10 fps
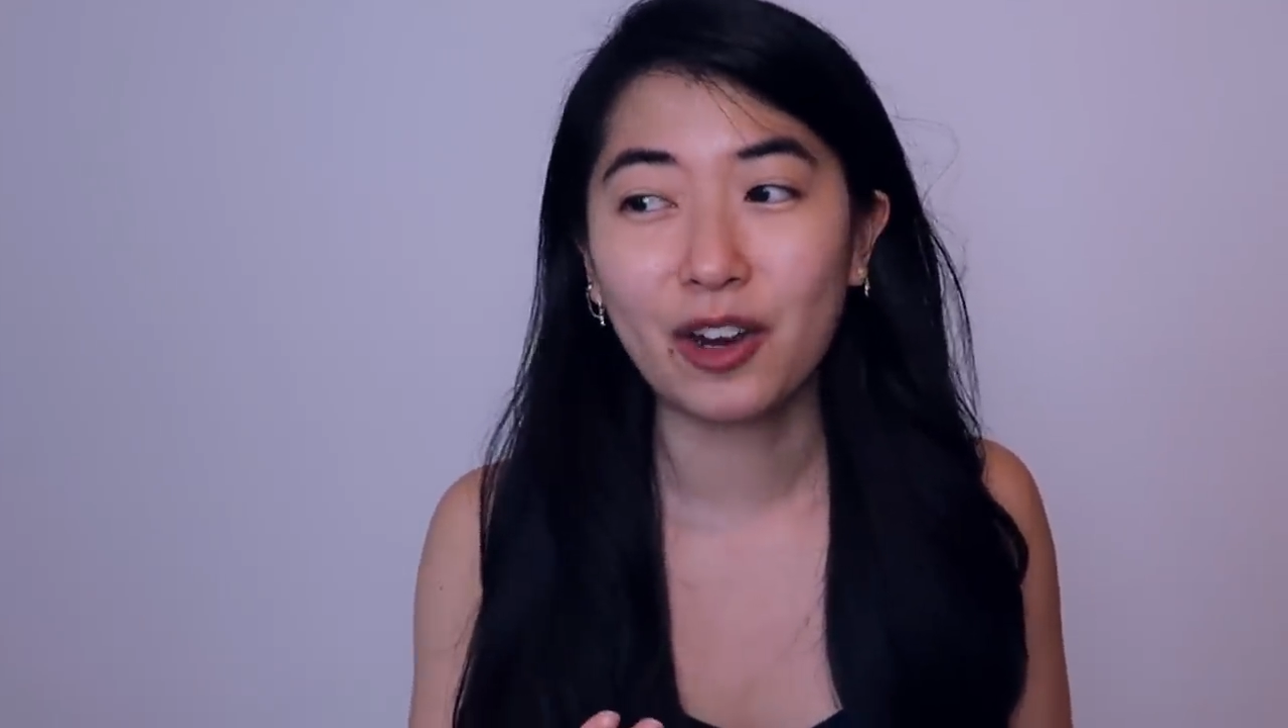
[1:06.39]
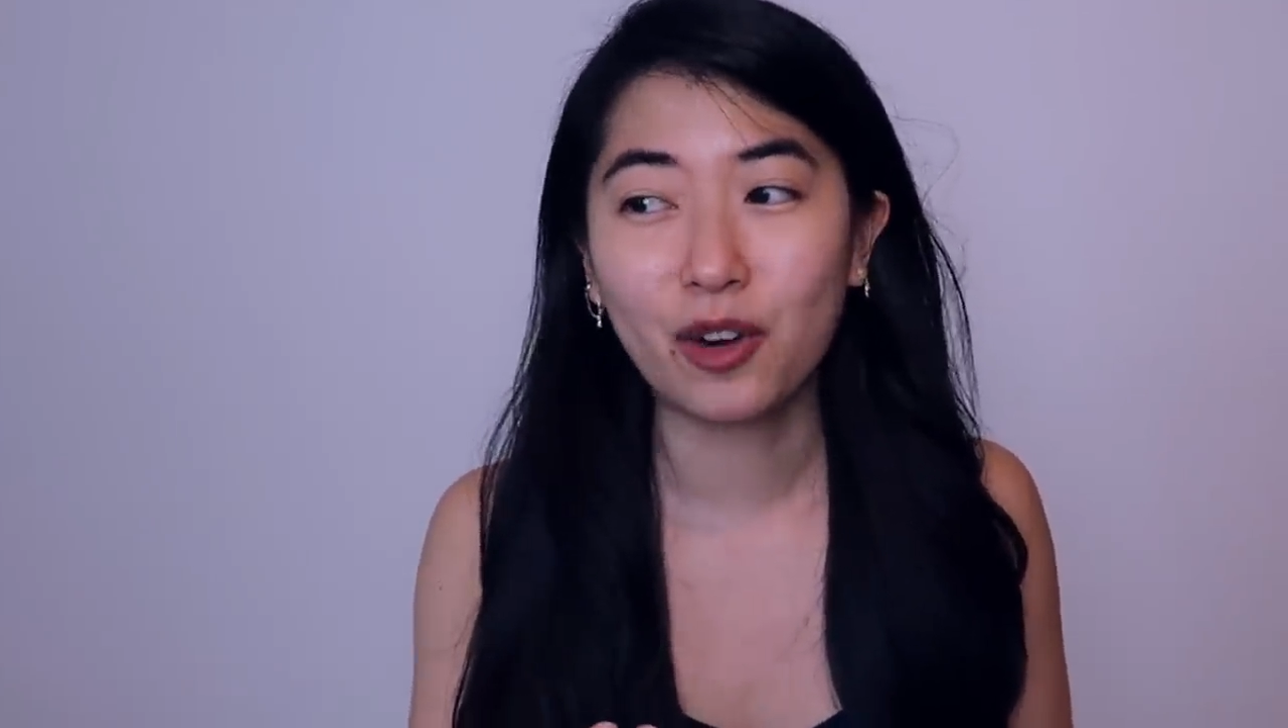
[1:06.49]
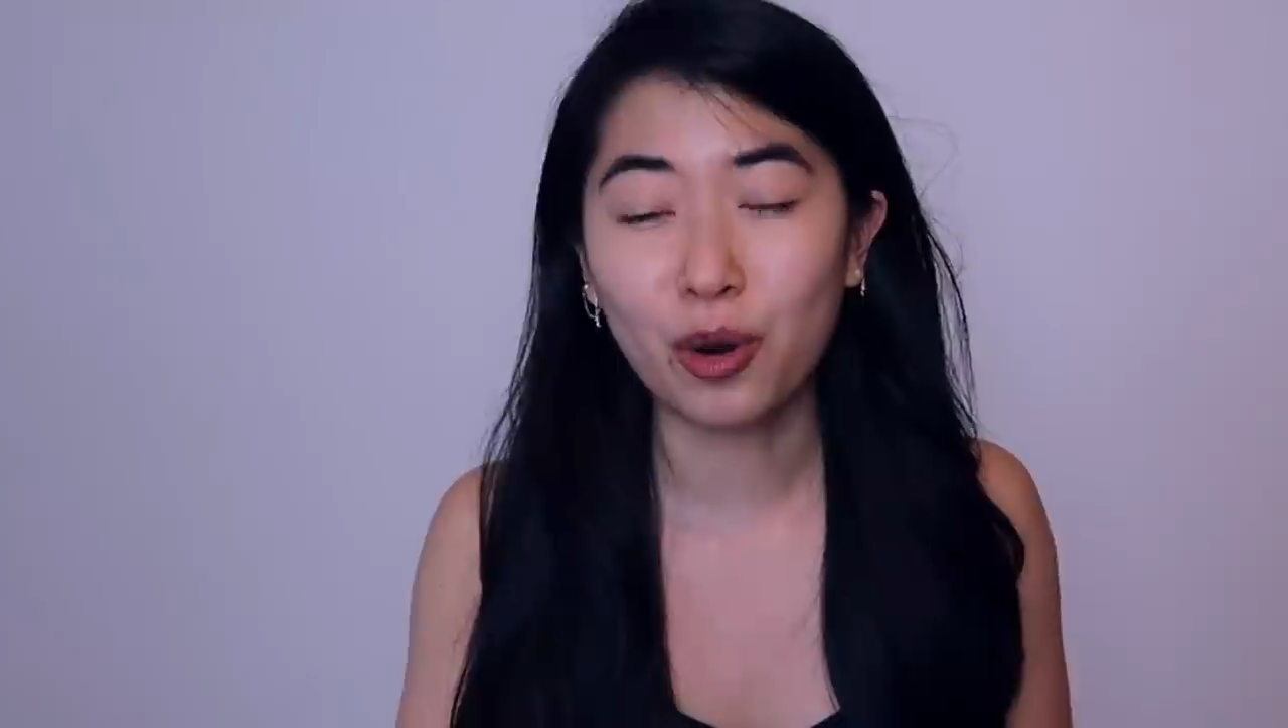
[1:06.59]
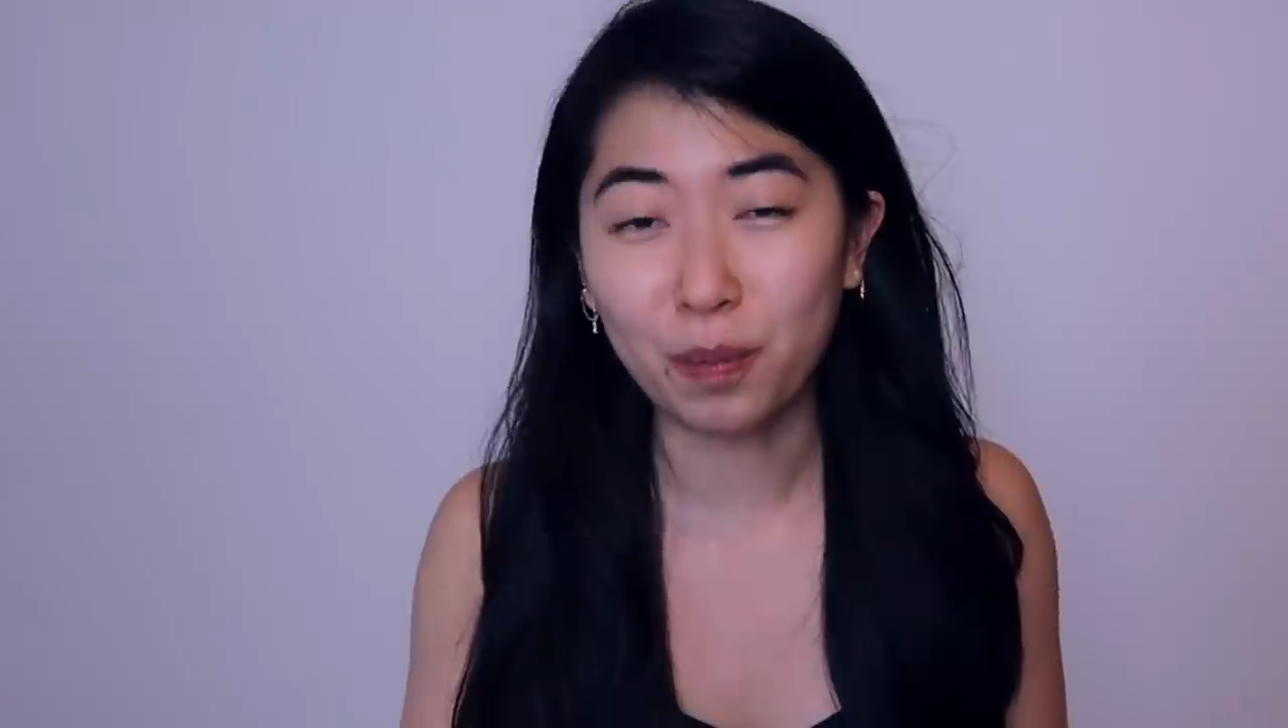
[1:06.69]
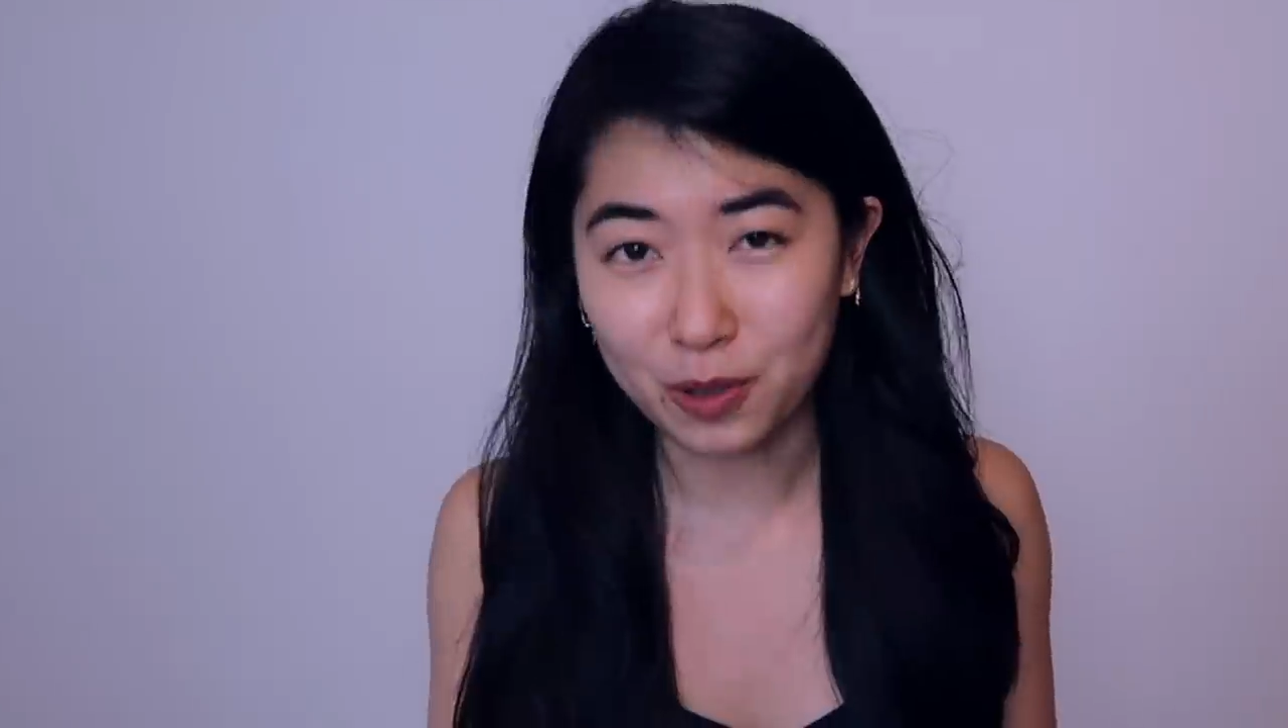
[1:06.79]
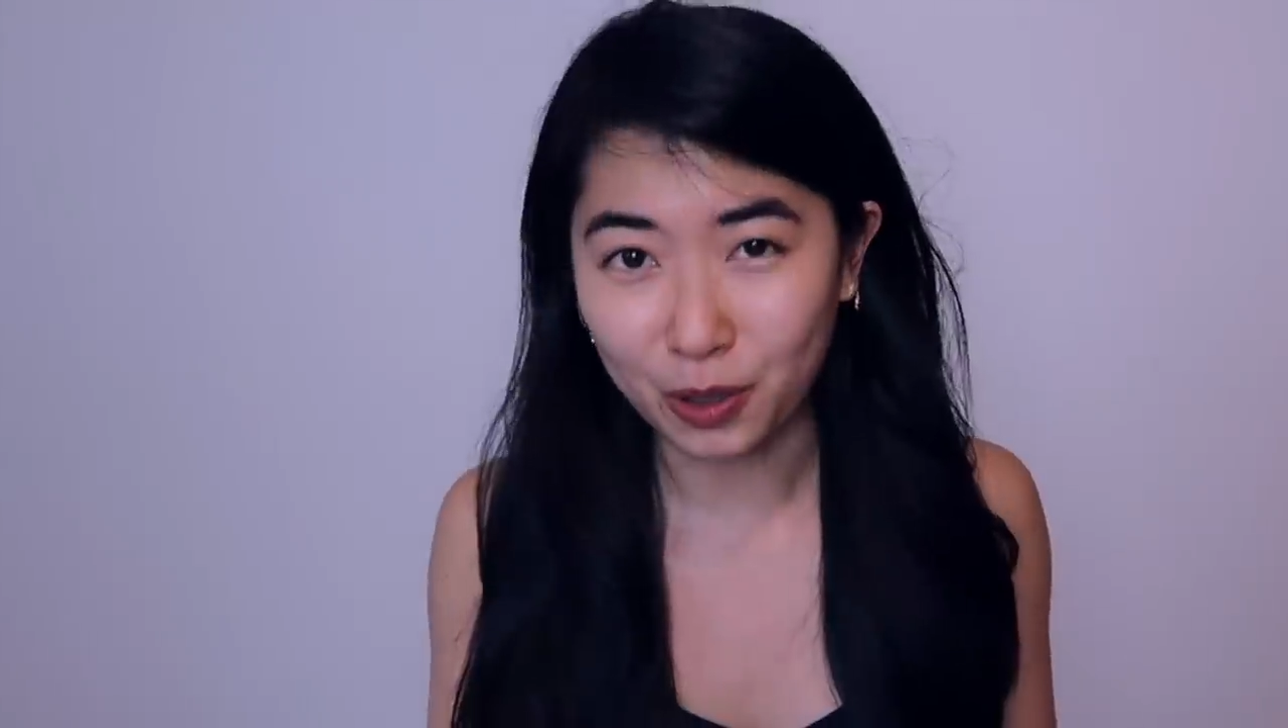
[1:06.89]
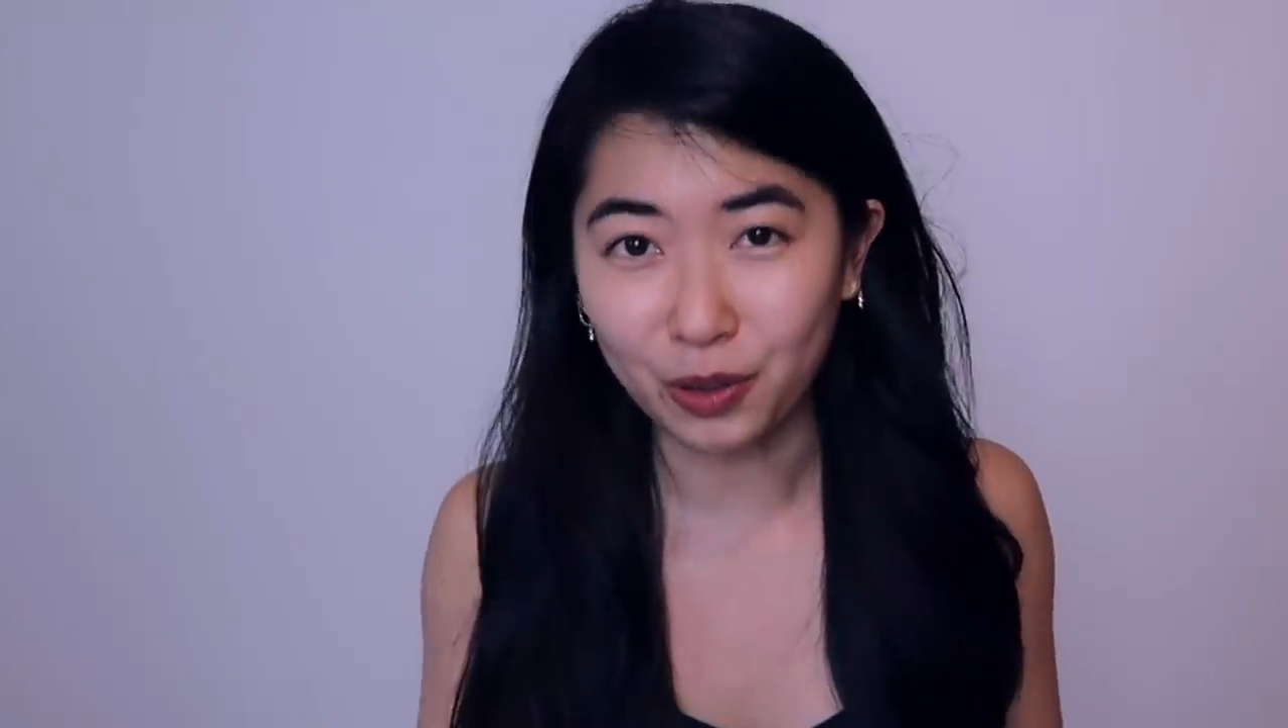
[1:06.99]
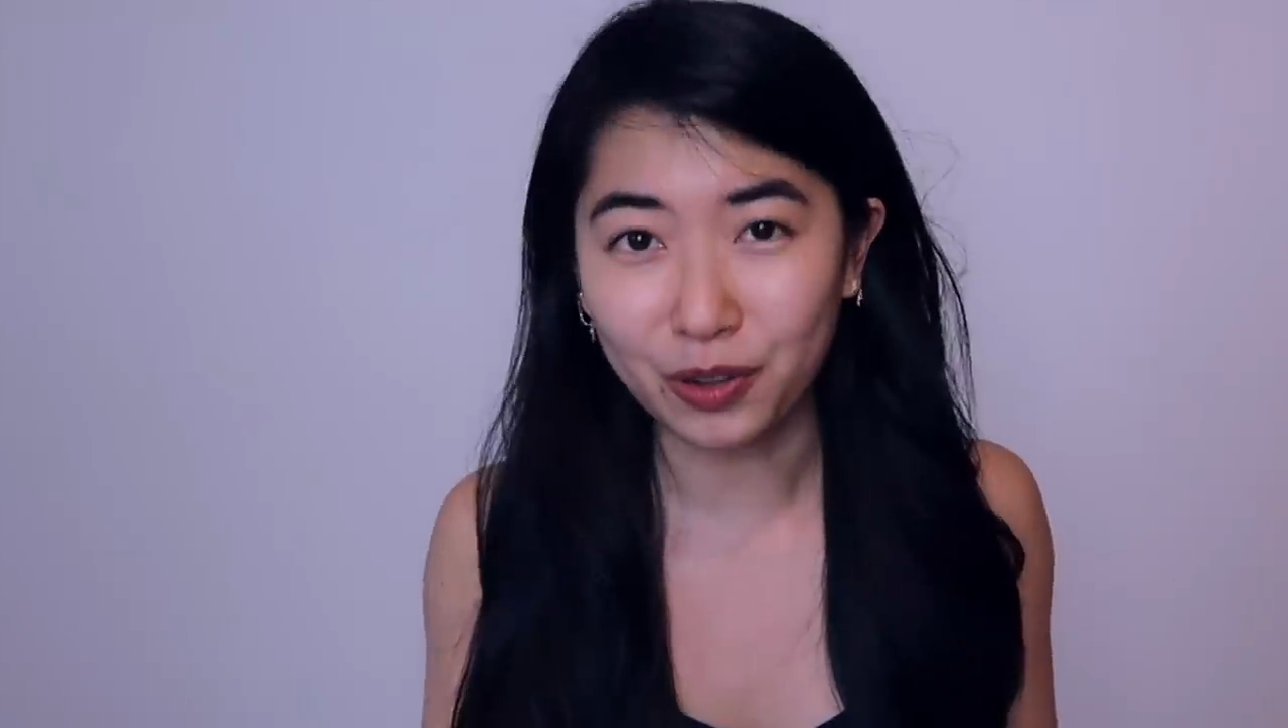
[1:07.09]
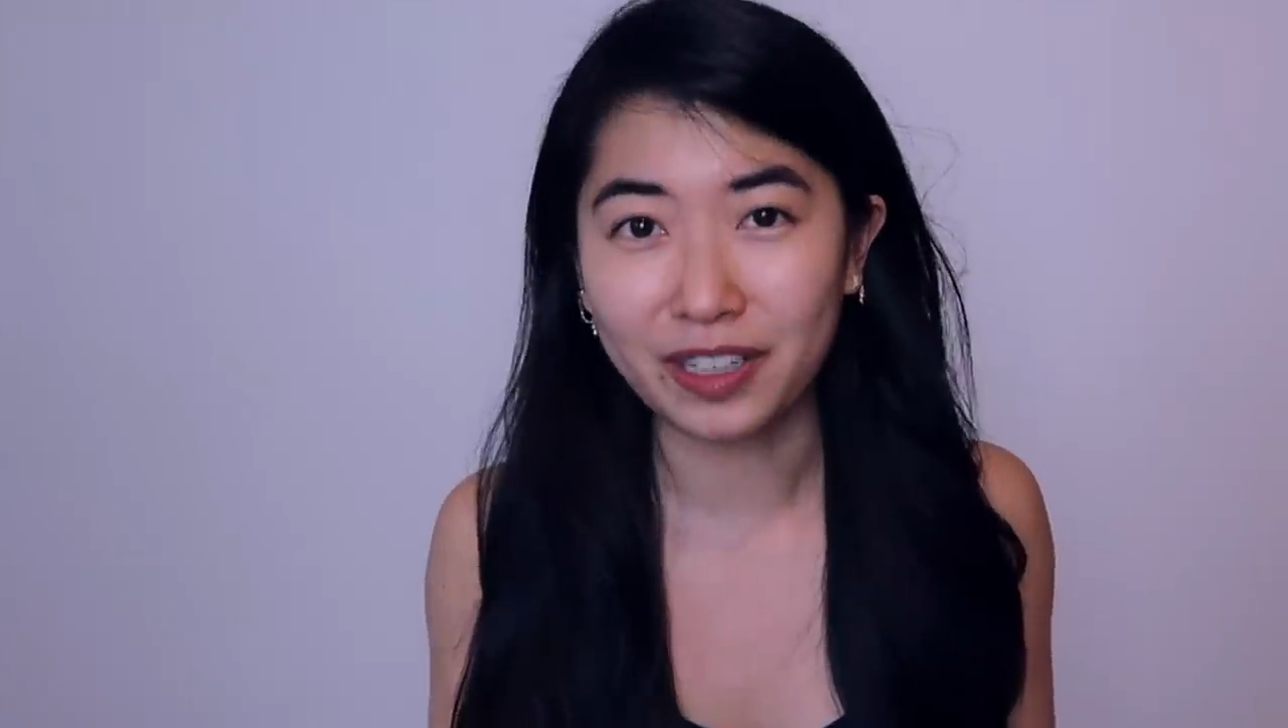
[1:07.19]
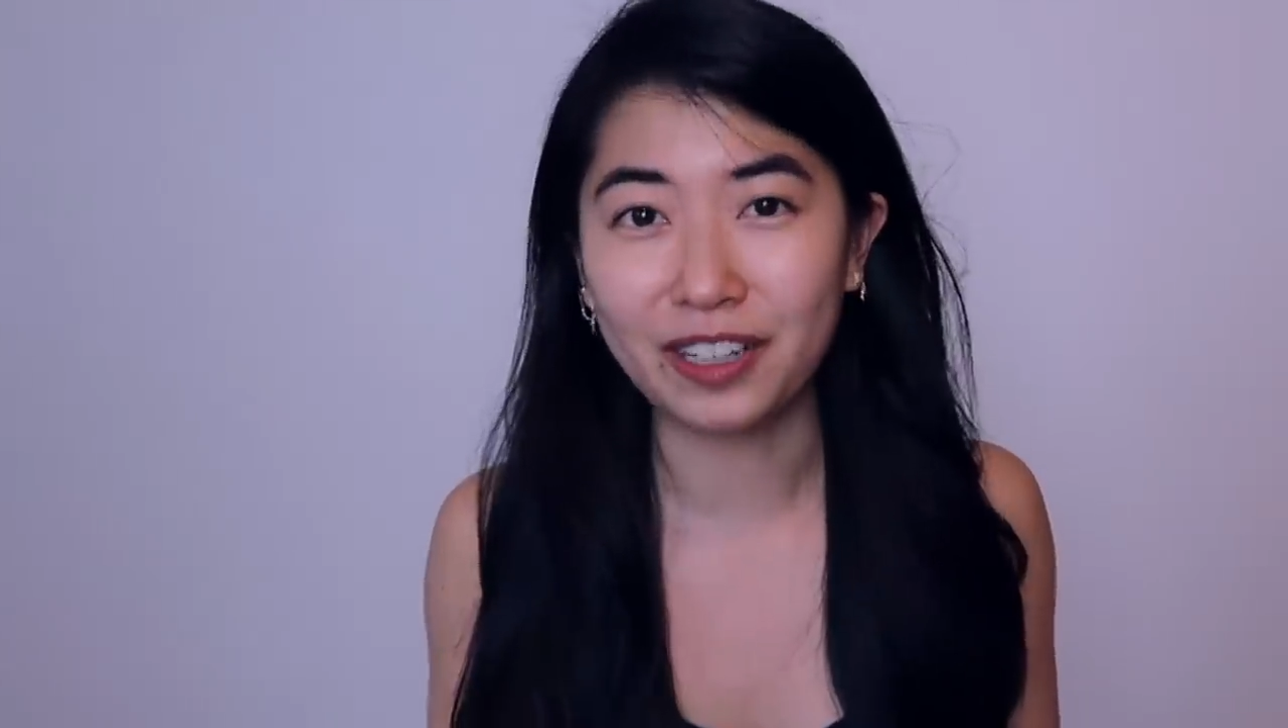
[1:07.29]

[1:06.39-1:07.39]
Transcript: crypto